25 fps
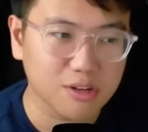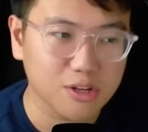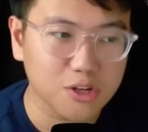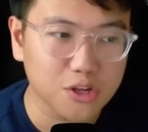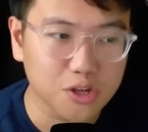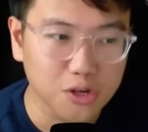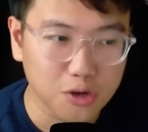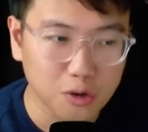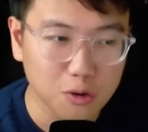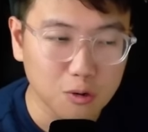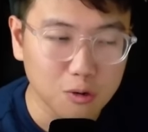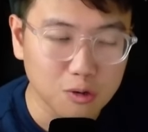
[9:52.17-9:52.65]

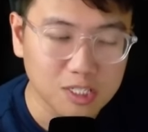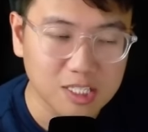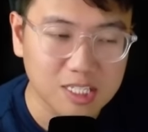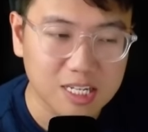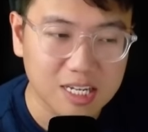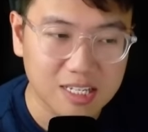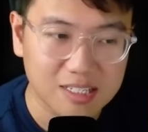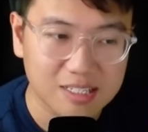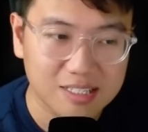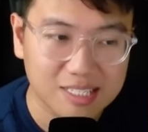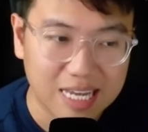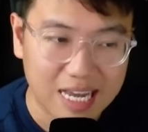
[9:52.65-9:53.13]
use
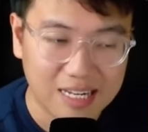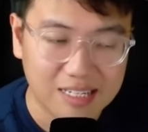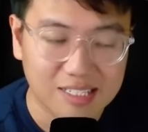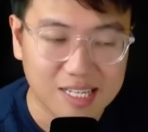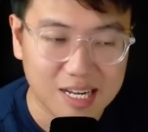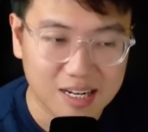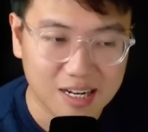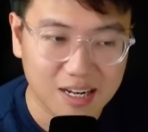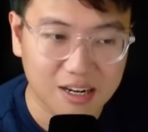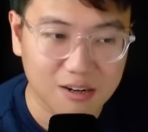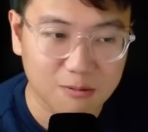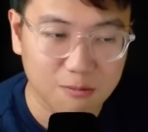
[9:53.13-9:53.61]
this
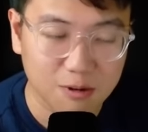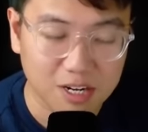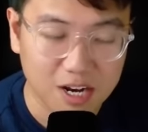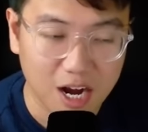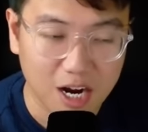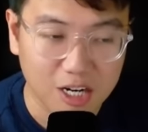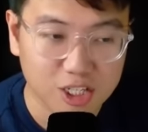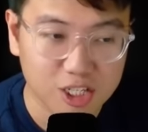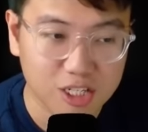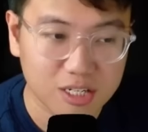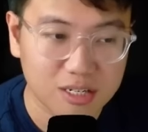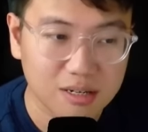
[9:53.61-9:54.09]
10-second
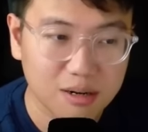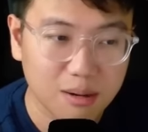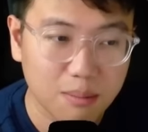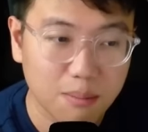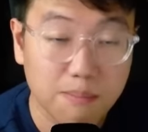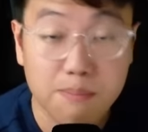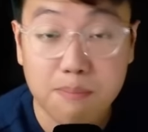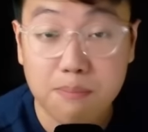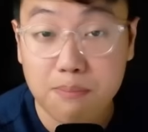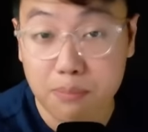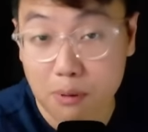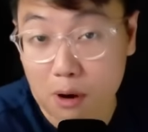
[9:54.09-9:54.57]
reduction
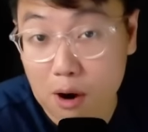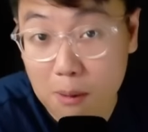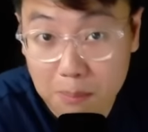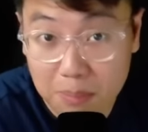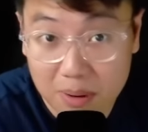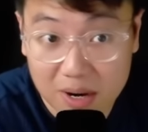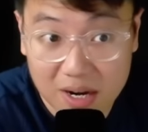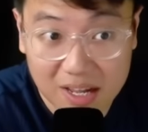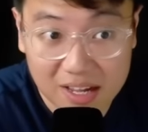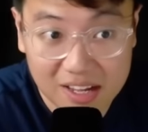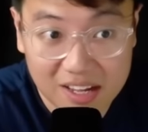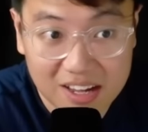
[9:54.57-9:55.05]

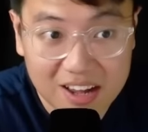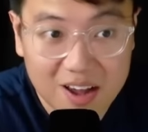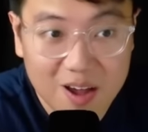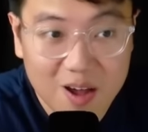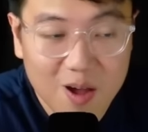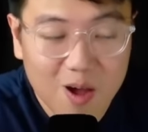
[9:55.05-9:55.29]
properly.